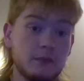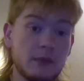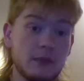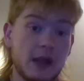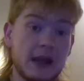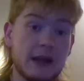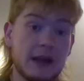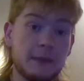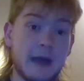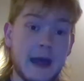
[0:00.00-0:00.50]

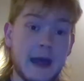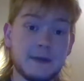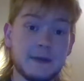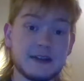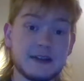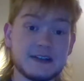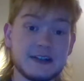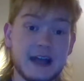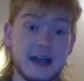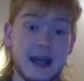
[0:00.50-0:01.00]
And I'm happy
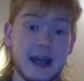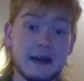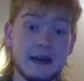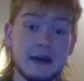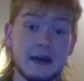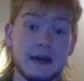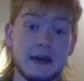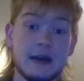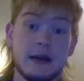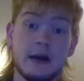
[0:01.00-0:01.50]
to say,
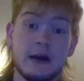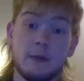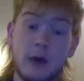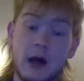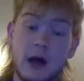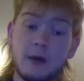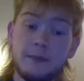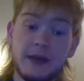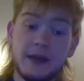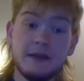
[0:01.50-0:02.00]

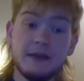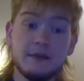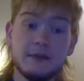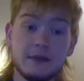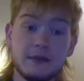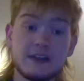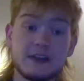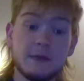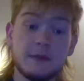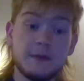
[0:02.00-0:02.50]
while
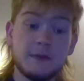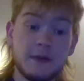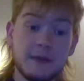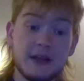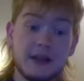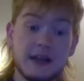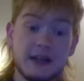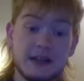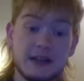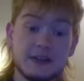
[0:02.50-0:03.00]
some of them
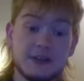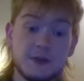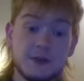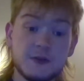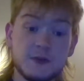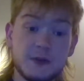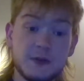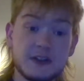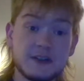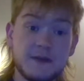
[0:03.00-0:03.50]
is due
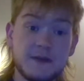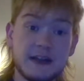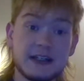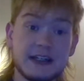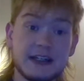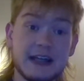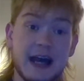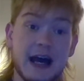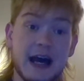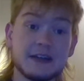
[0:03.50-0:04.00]
to
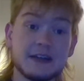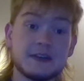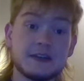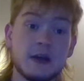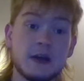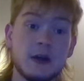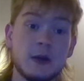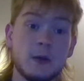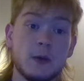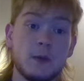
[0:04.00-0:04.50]
Xfinity
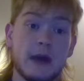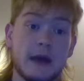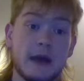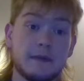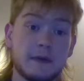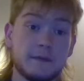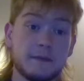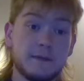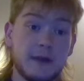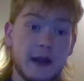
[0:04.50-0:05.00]
Guys, we
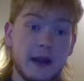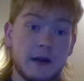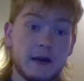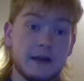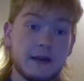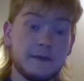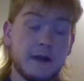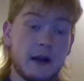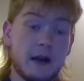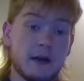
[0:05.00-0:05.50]
have a
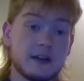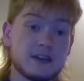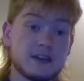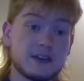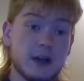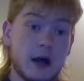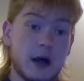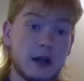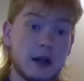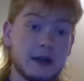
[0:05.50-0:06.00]
very, very
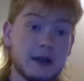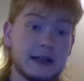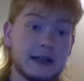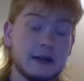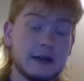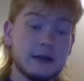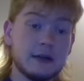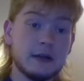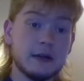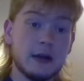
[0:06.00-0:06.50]

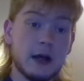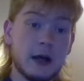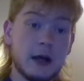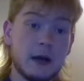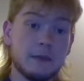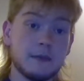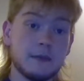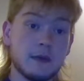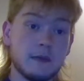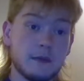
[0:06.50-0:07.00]
solid
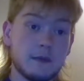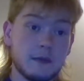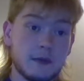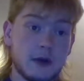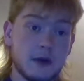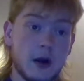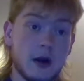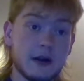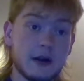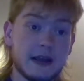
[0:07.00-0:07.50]

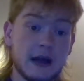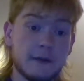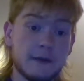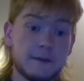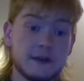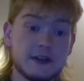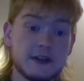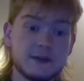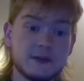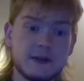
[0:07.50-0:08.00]
car count
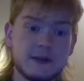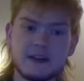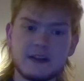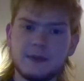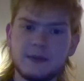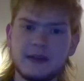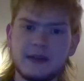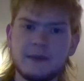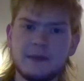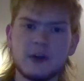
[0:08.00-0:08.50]
for this race. I
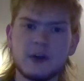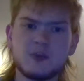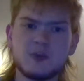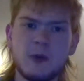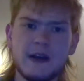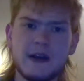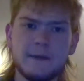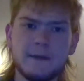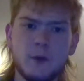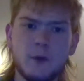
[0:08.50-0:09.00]
believe,
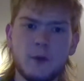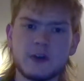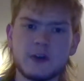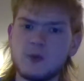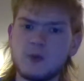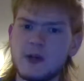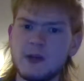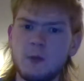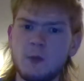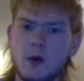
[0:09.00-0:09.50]
24
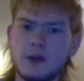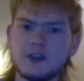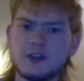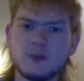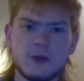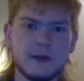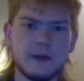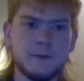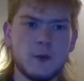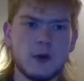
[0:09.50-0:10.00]

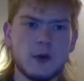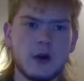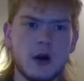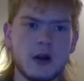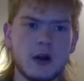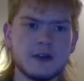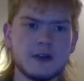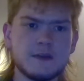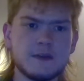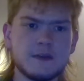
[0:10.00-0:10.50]

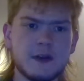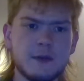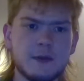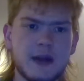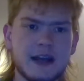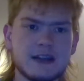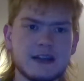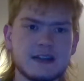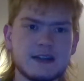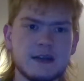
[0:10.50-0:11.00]
cars for the
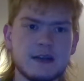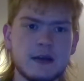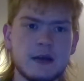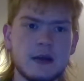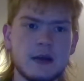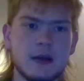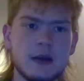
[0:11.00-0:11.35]
race.